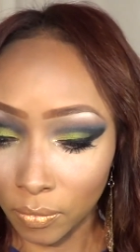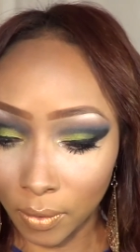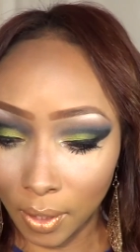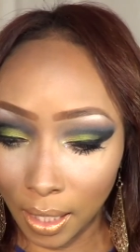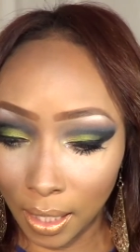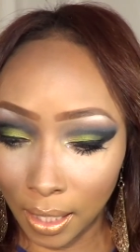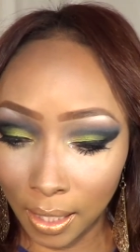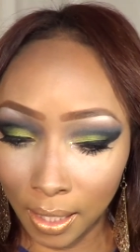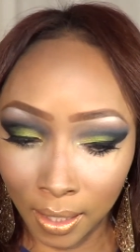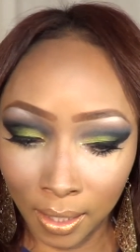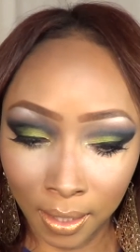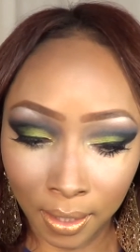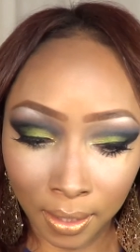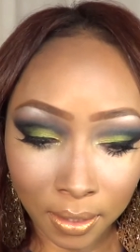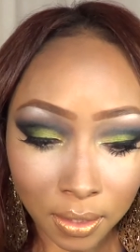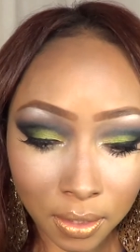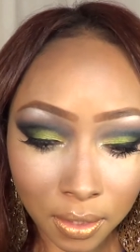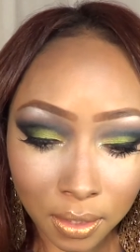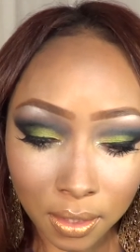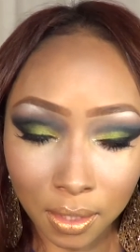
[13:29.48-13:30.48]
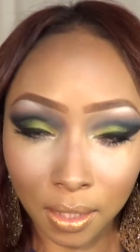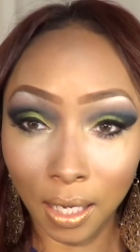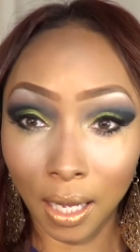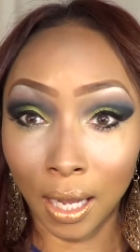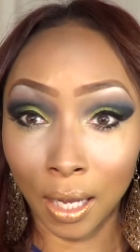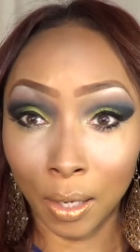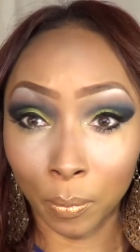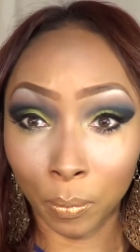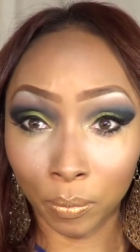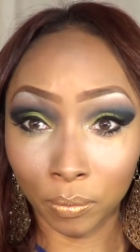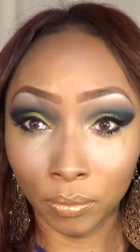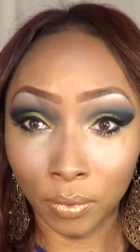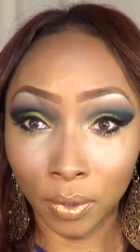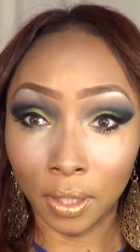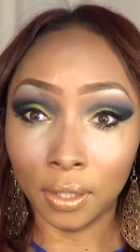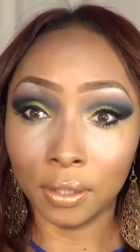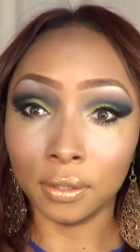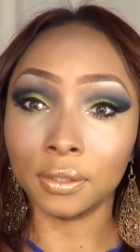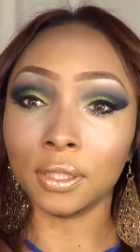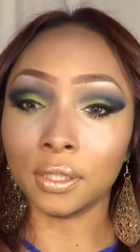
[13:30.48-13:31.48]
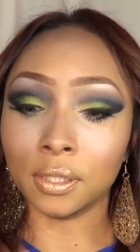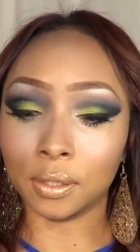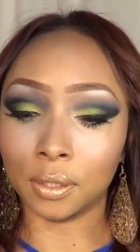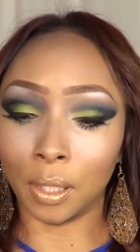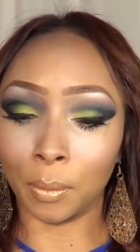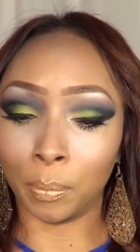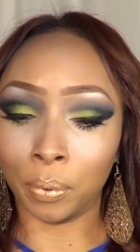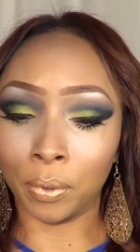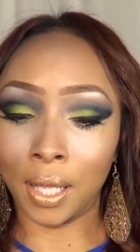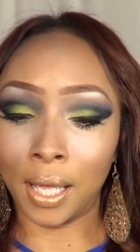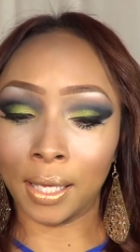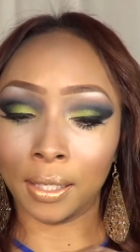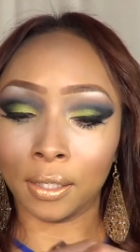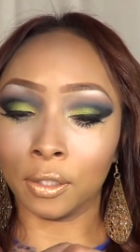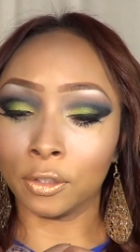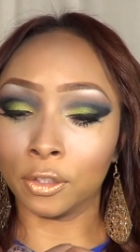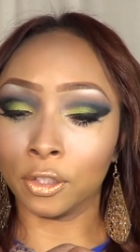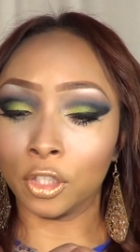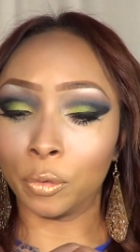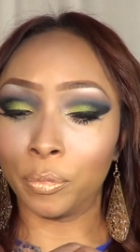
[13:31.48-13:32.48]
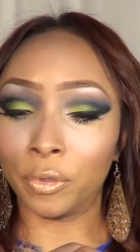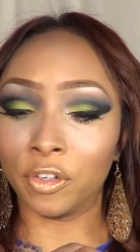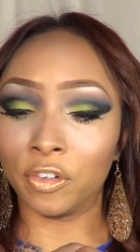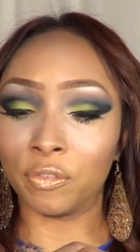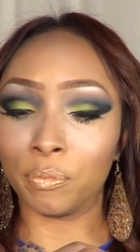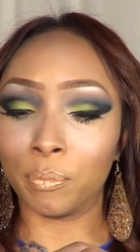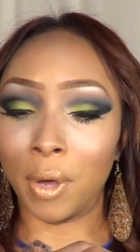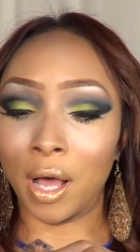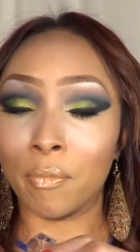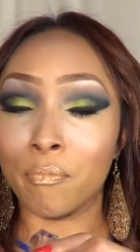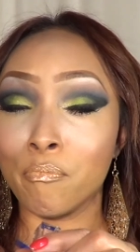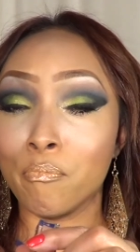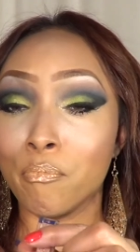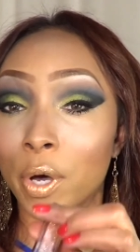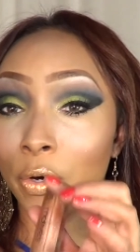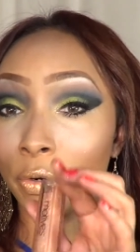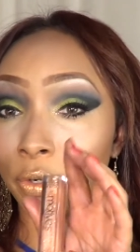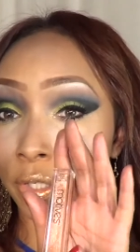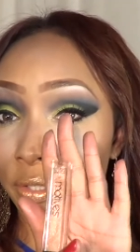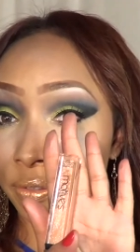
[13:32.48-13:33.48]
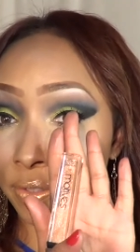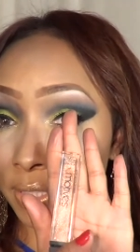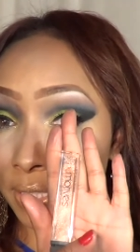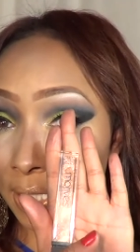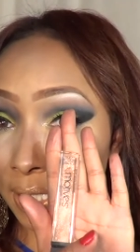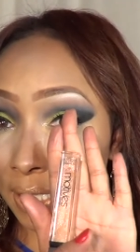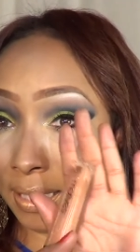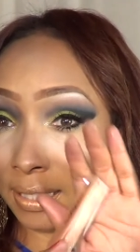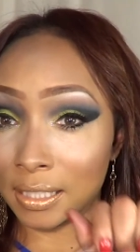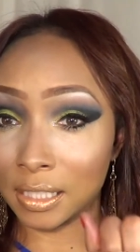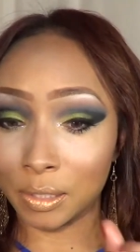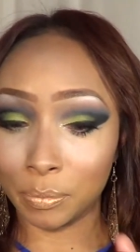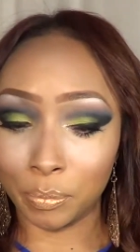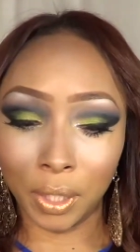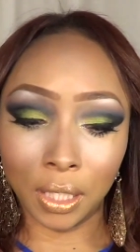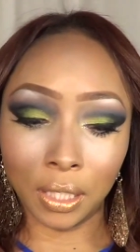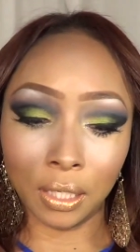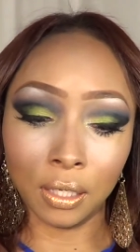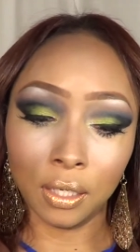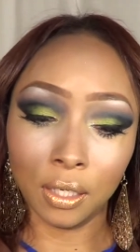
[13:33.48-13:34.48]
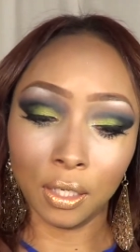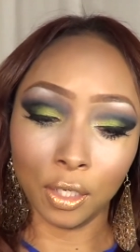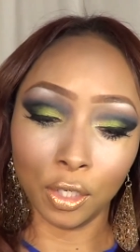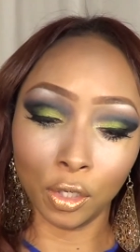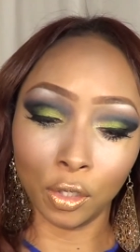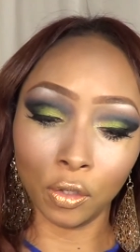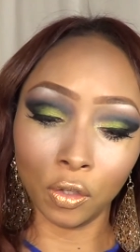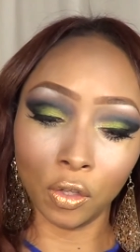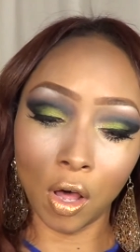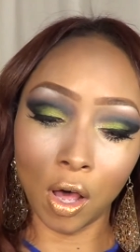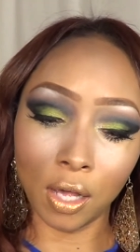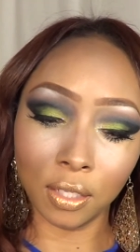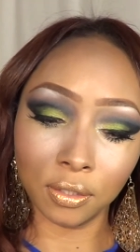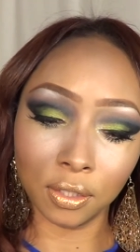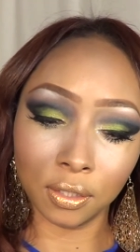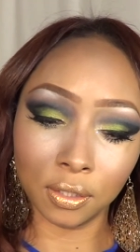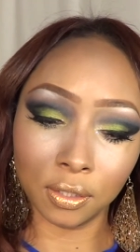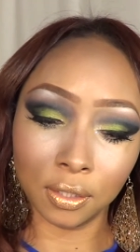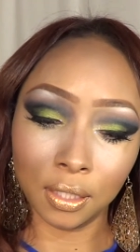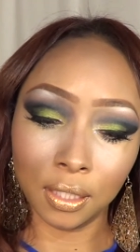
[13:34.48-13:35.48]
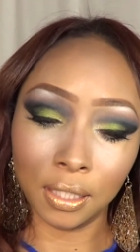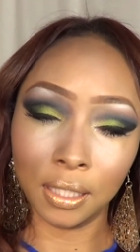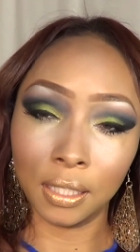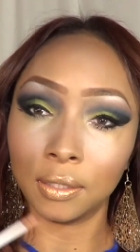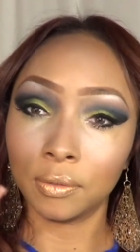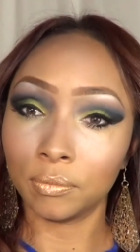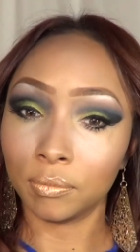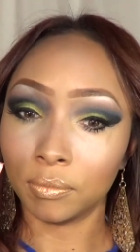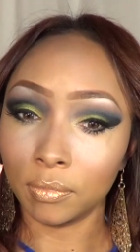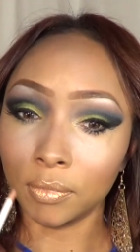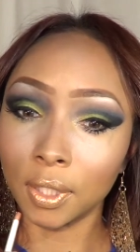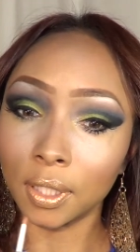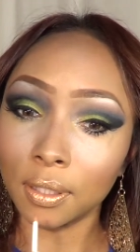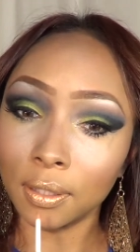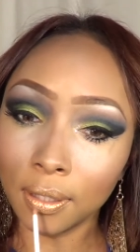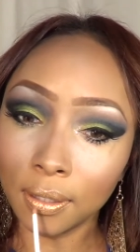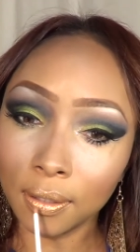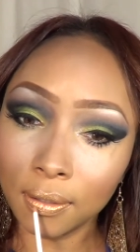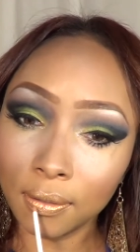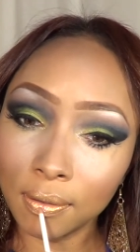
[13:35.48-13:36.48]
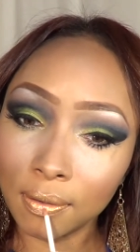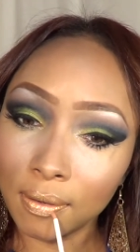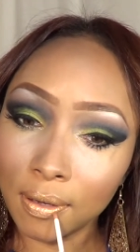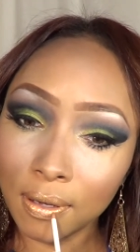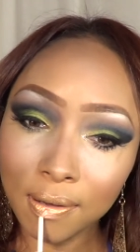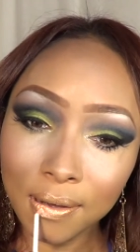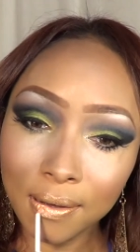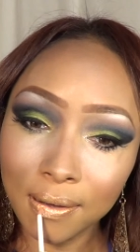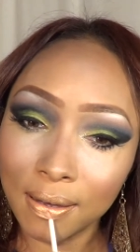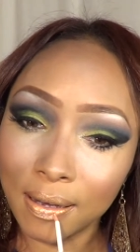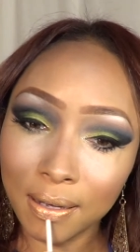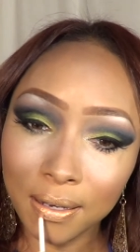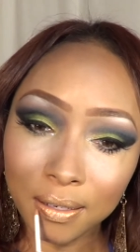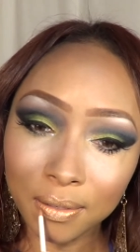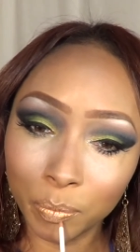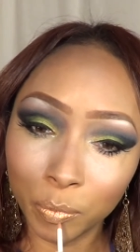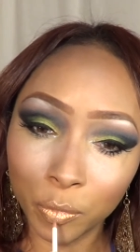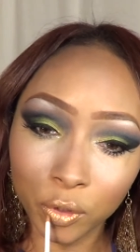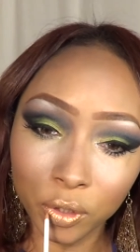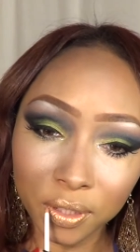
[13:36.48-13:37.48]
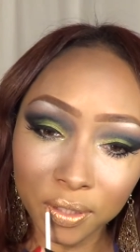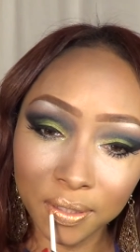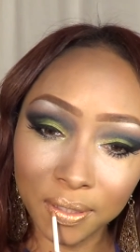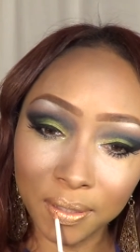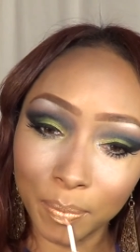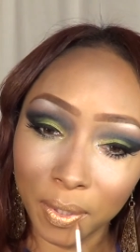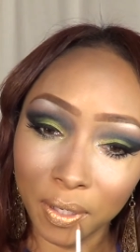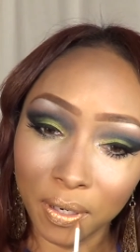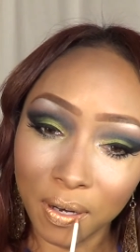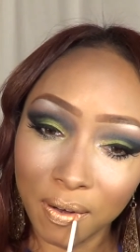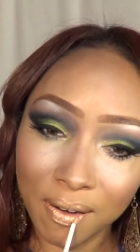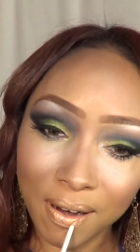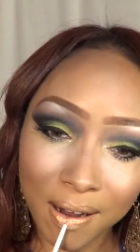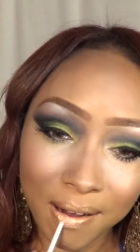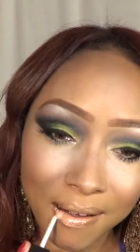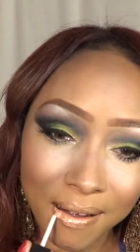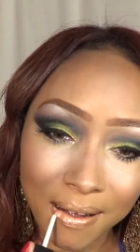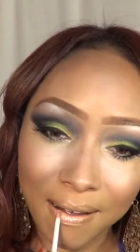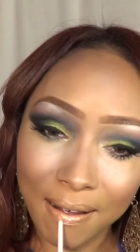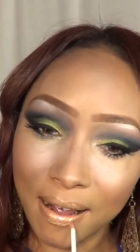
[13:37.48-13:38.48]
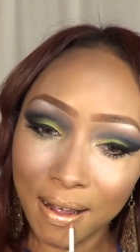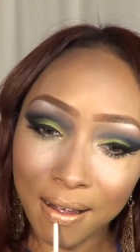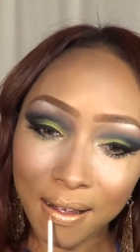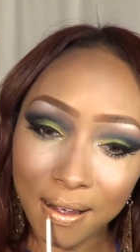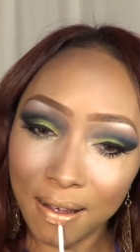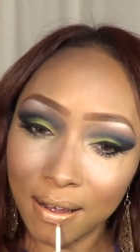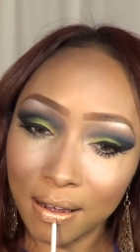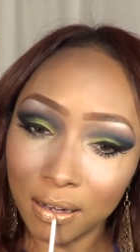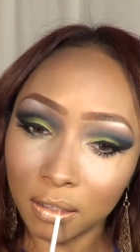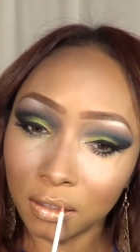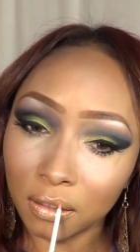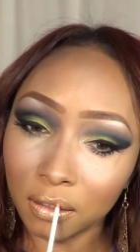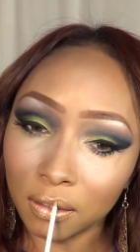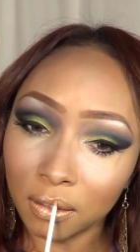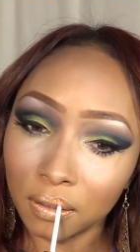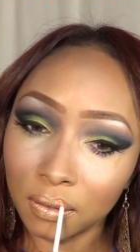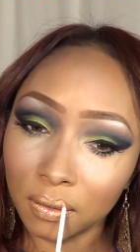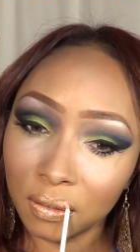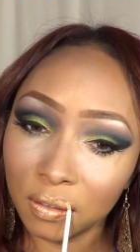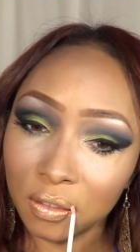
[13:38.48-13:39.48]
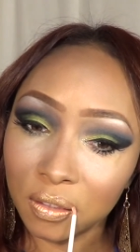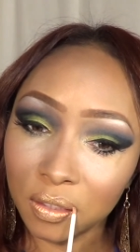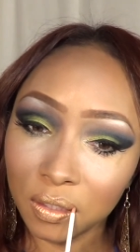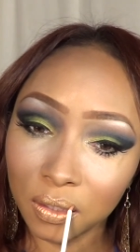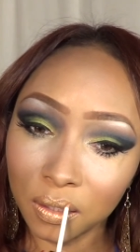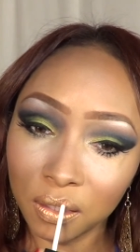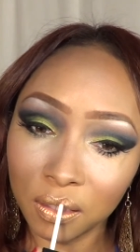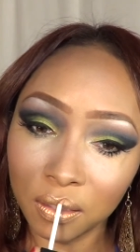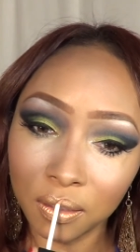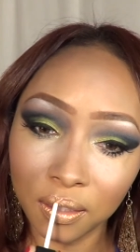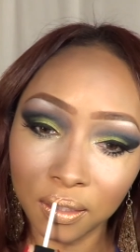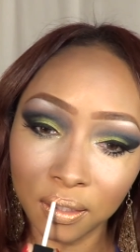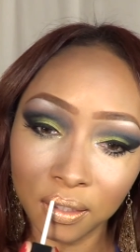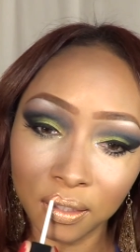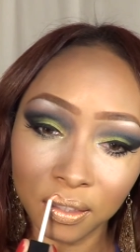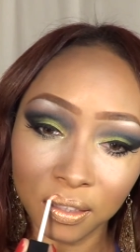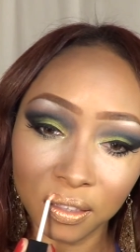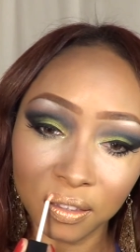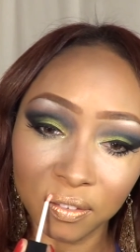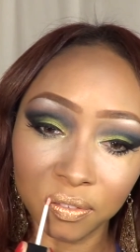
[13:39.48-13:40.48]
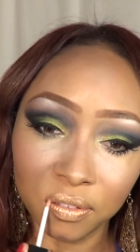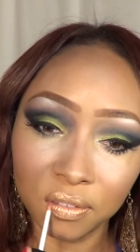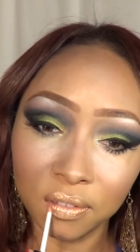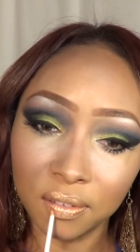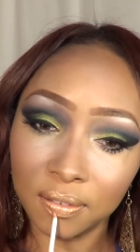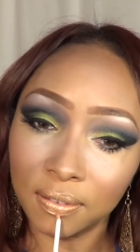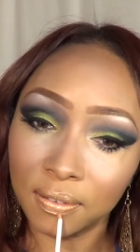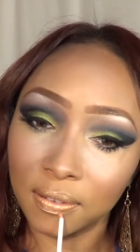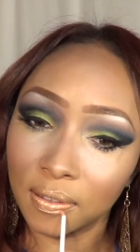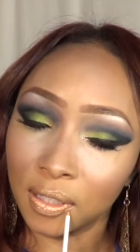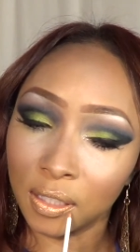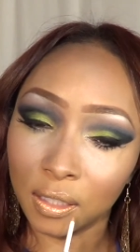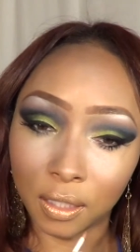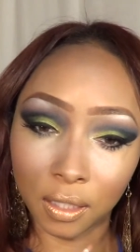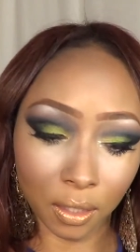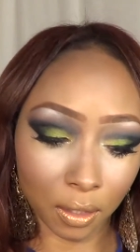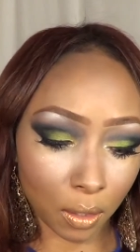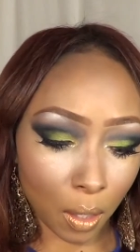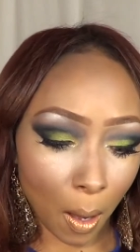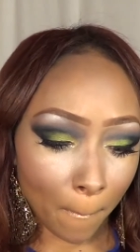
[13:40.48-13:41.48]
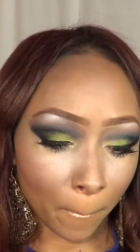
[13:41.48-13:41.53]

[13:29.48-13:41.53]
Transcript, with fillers: And I just applied a little bit of my Modus Kiss Me Gloss. Look at that. More shimmer. Oh, love it.